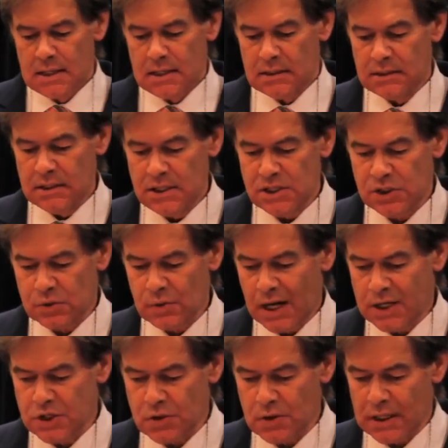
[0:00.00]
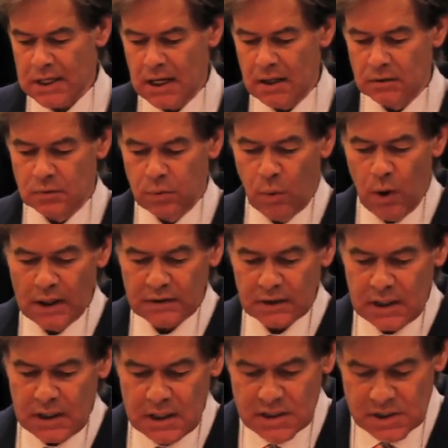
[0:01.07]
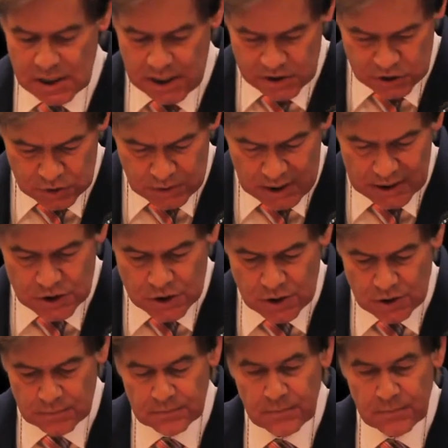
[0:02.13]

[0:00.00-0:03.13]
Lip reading: the structure account. What is a structure?